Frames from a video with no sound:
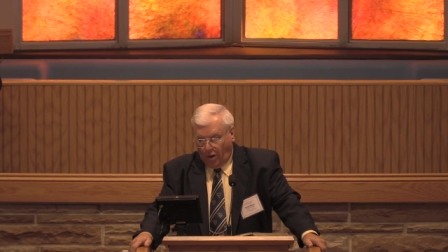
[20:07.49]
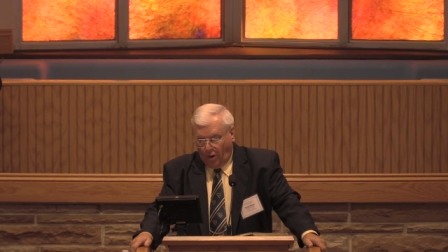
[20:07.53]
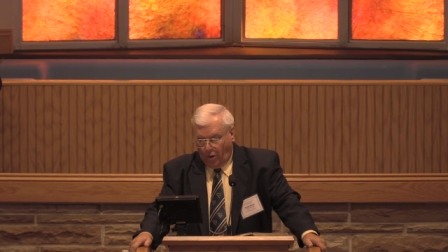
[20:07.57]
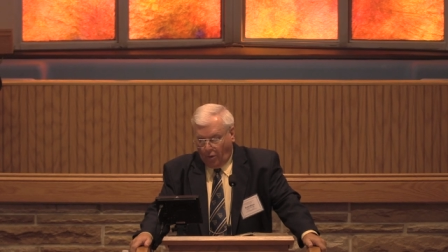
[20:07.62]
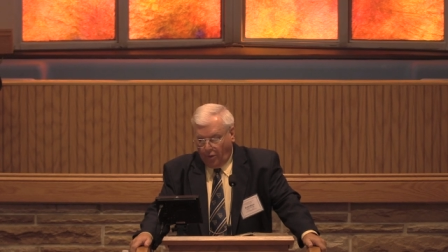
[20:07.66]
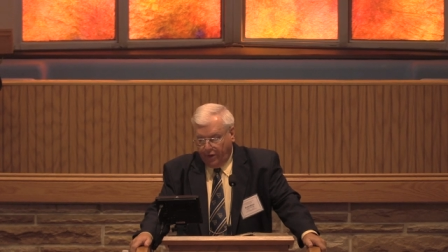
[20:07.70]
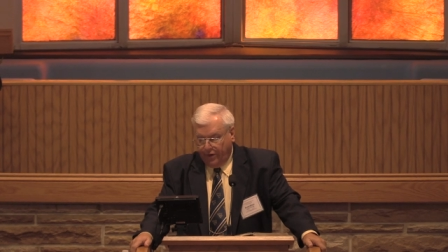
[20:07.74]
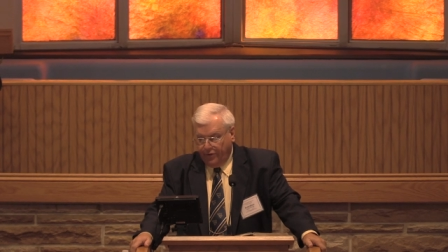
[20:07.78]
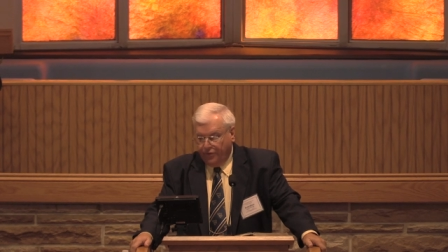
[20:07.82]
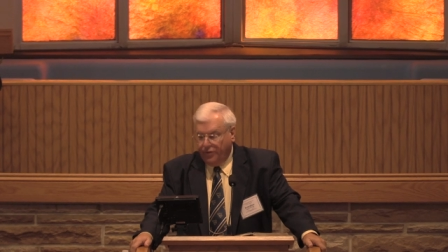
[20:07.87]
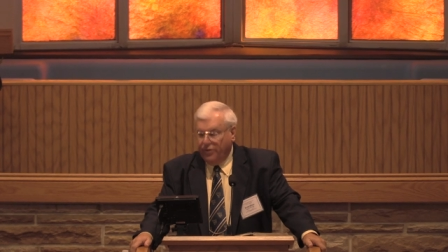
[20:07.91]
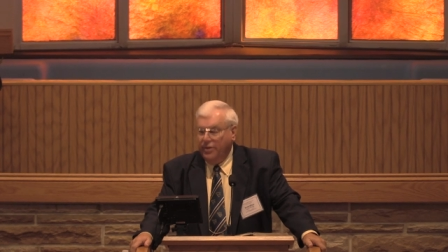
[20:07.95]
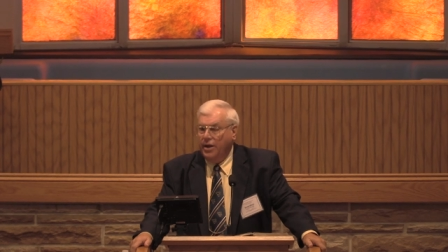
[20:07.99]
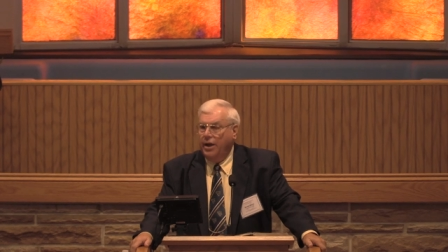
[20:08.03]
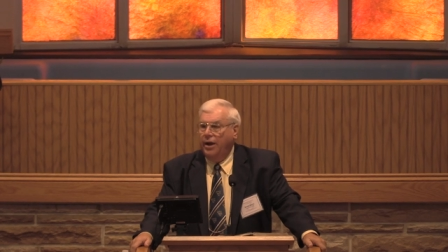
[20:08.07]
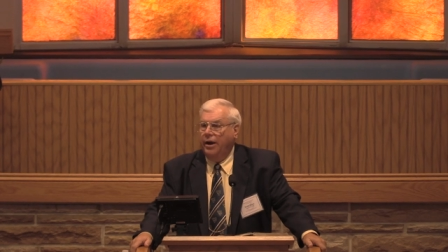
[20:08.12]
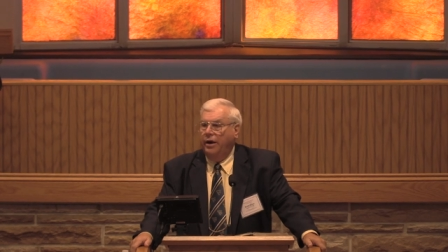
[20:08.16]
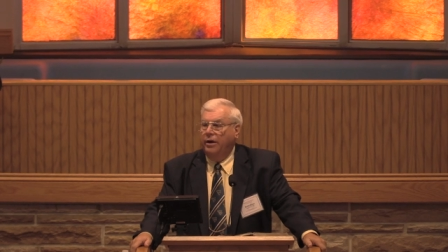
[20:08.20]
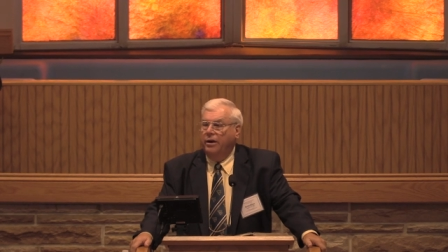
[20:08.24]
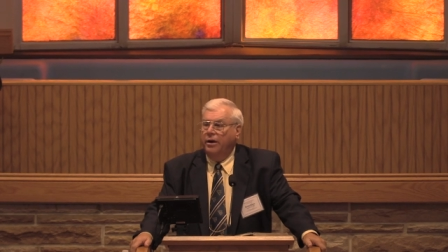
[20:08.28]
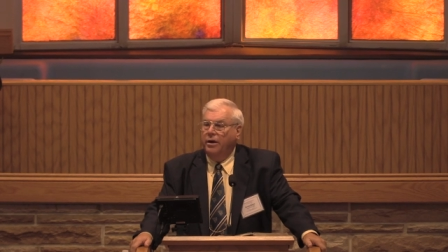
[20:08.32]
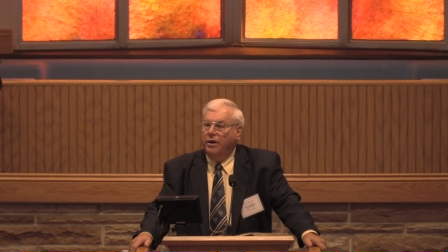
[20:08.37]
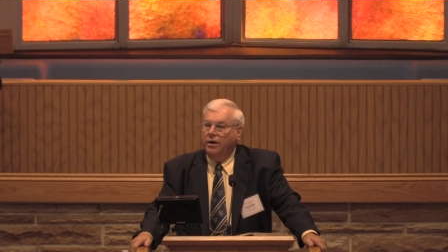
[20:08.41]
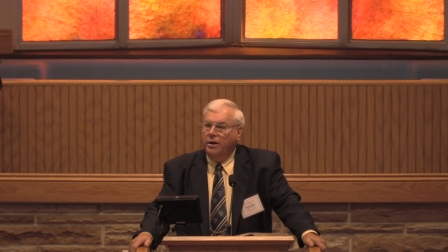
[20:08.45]
always
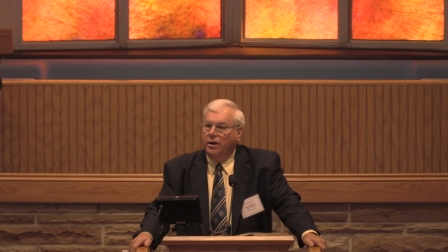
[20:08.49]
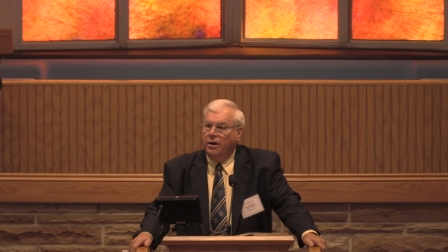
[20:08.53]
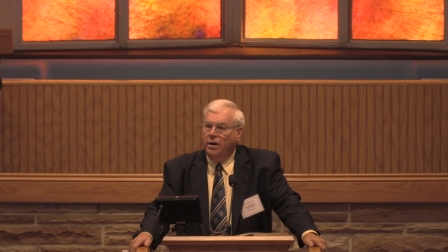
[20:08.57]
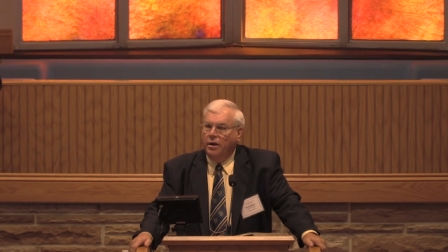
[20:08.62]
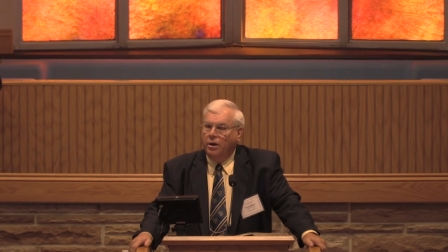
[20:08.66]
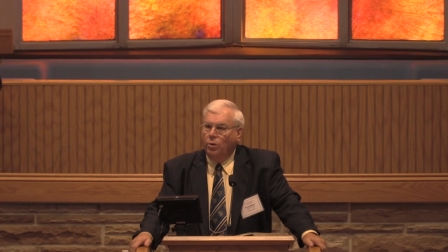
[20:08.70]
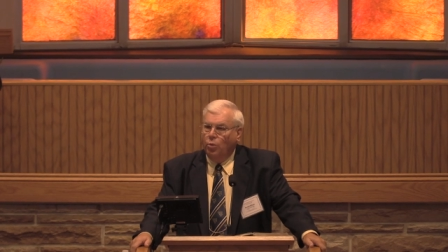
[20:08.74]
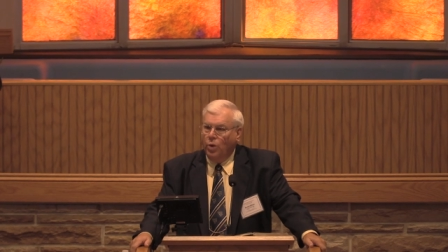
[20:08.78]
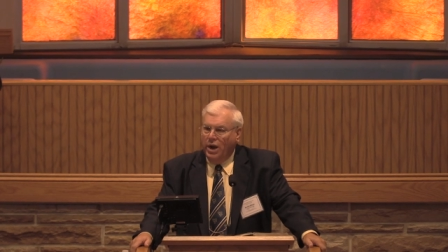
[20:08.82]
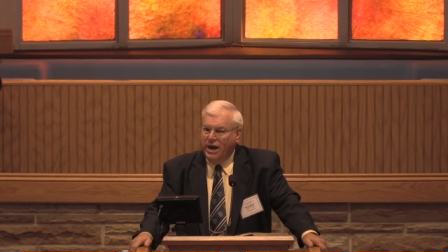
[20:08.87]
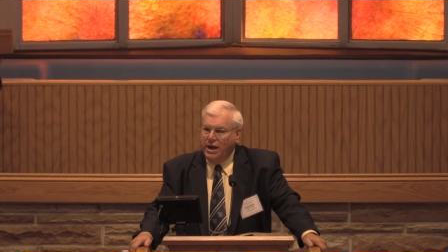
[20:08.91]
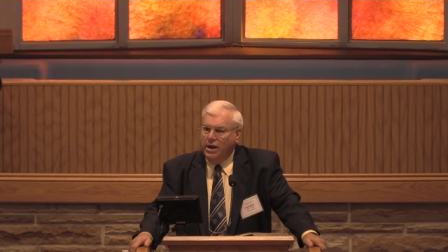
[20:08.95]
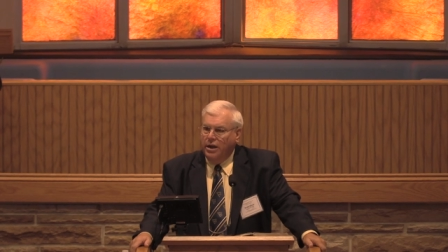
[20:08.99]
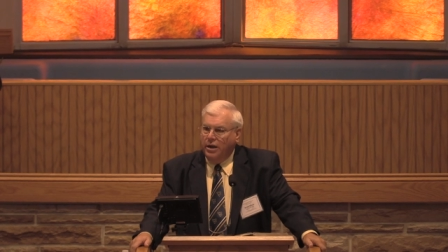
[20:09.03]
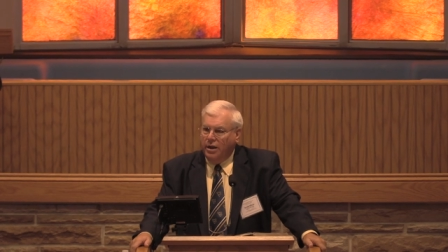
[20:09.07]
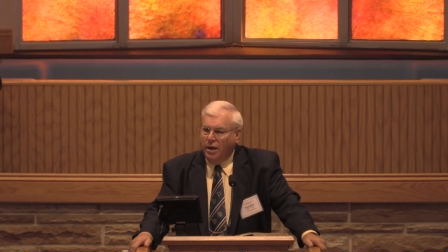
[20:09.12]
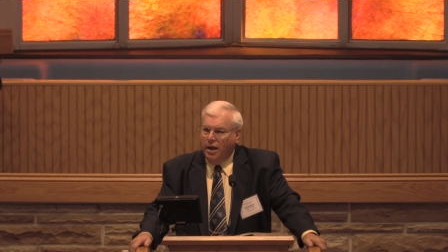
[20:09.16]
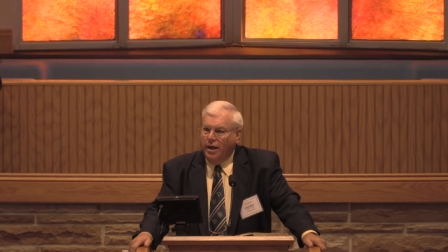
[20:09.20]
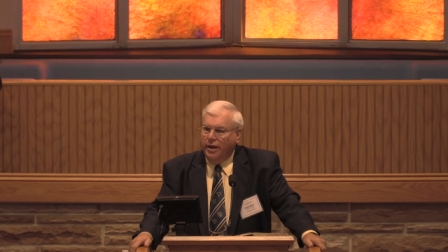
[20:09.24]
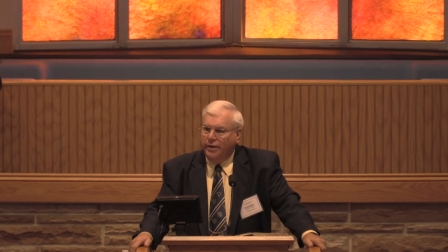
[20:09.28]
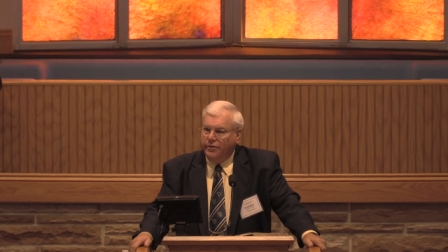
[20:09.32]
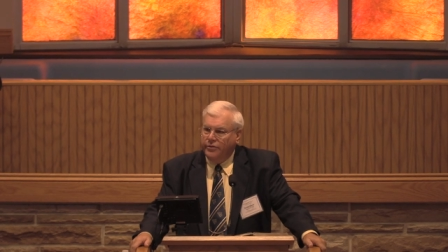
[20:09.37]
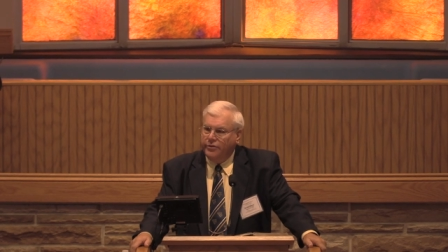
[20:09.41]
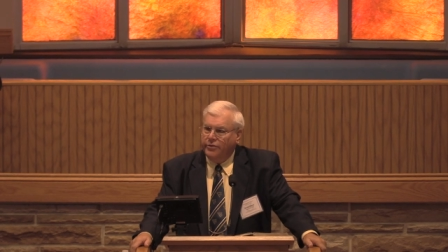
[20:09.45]
there
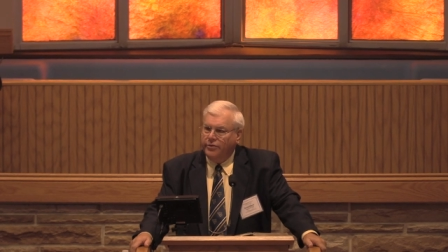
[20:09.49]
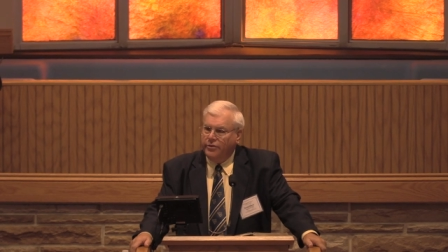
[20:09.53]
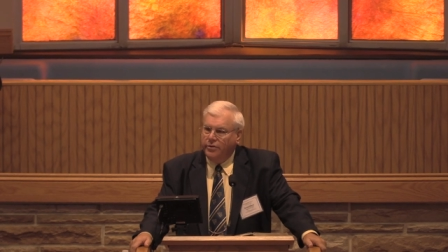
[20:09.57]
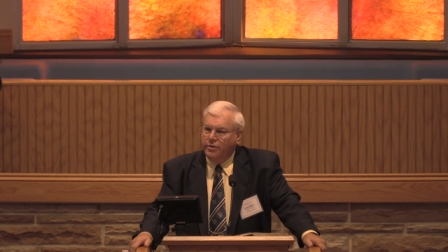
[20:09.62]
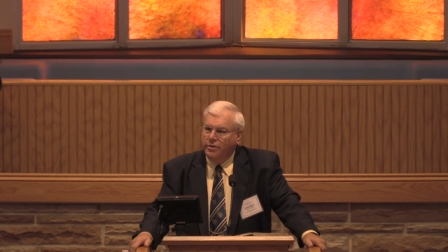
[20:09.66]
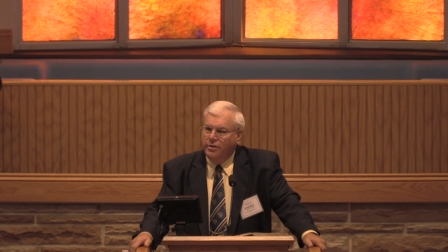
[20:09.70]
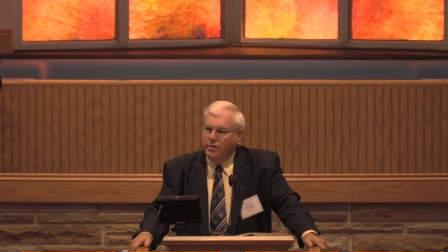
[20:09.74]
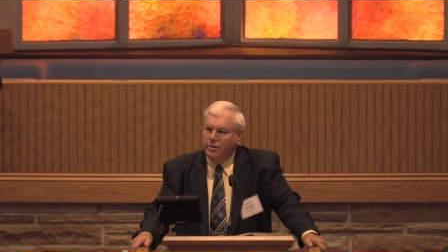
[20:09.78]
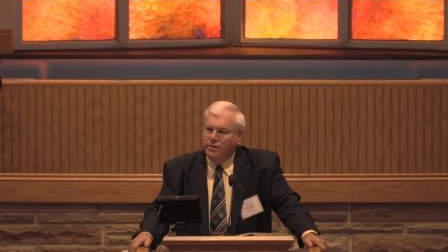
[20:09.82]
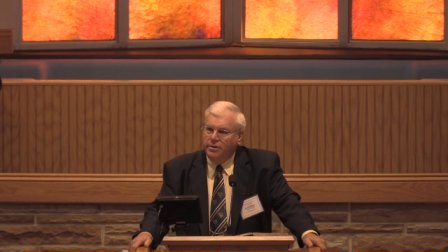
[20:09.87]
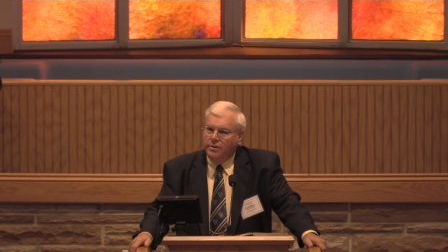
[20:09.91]
awaiting us